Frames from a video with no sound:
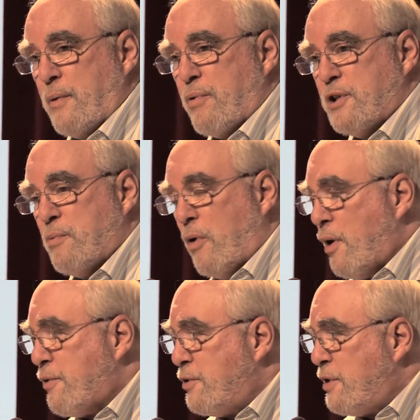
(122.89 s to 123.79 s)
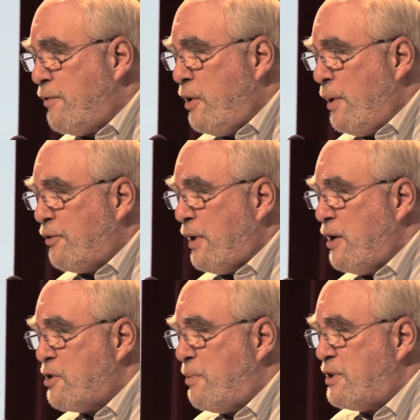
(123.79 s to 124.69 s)
of the principal authors of U.S.
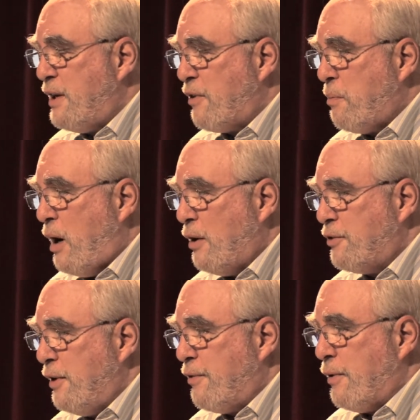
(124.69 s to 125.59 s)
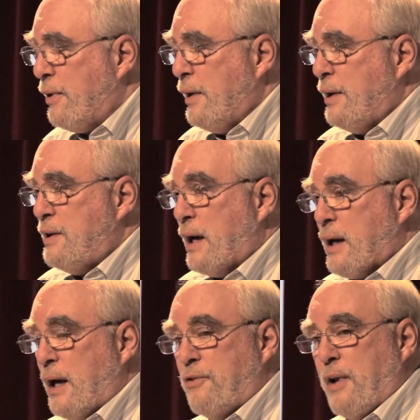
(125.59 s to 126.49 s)
Asia-Pacific policy for
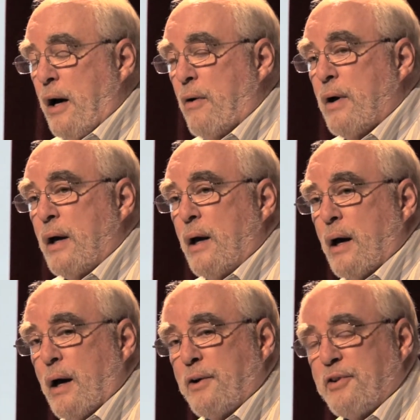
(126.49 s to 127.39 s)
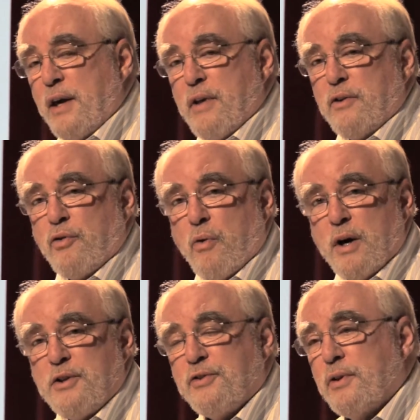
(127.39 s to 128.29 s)
decades now, say that
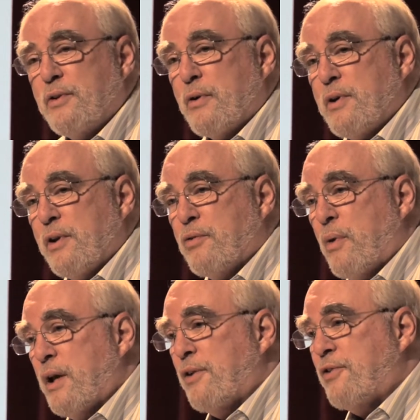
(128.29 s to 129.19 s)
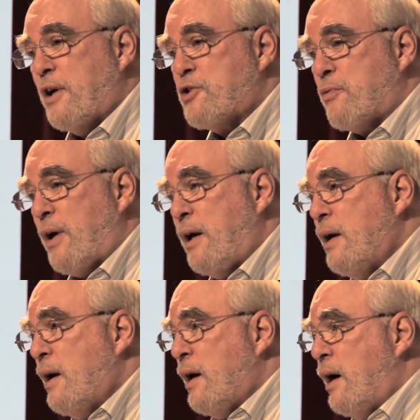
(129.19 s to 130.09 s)
twice during the 20th century,
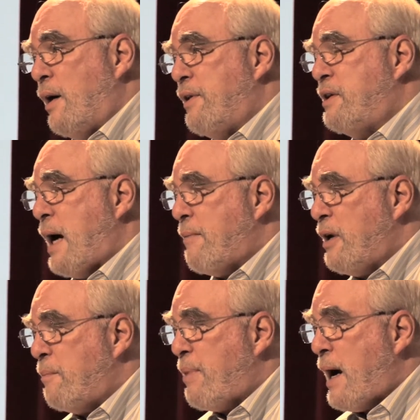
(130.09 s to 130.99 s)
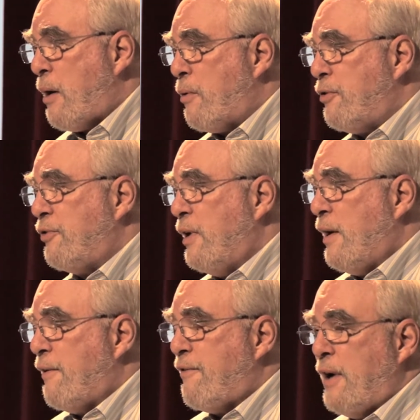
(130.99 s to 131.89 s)
the dominant powers
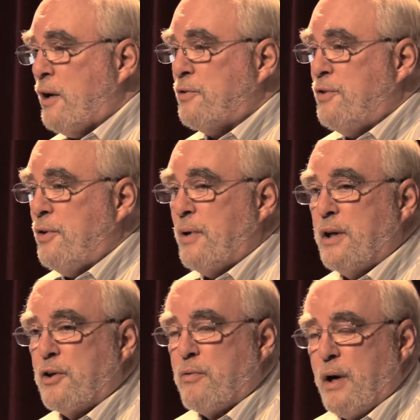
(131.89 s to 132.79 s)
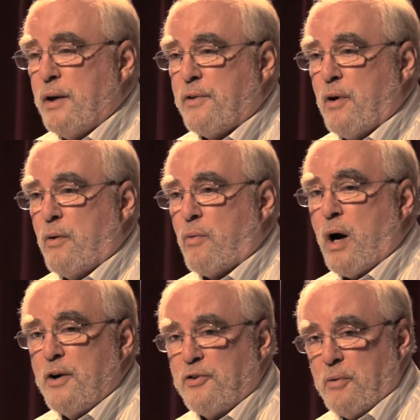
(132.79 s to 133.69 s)
failed to integrate the
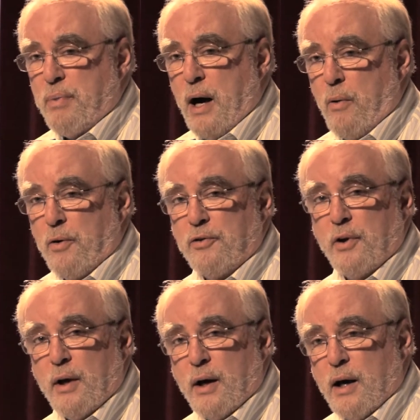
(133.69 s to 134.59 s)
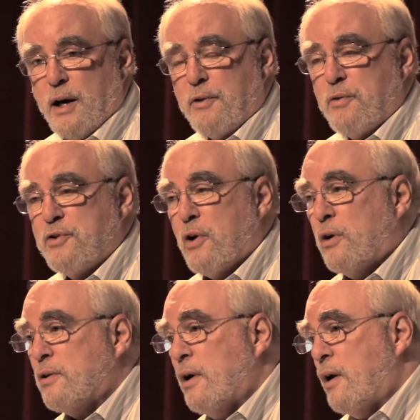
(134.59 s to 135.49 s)
rising powers, and the
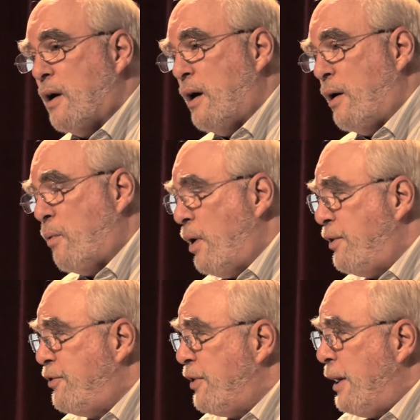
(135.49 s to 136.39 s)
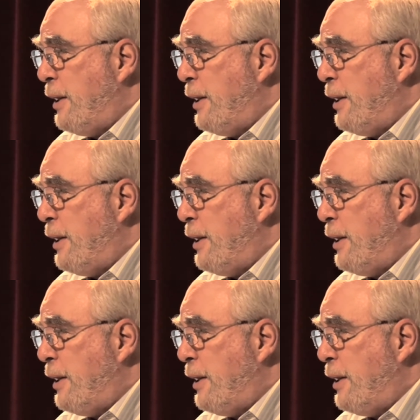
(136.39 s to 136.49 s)
result was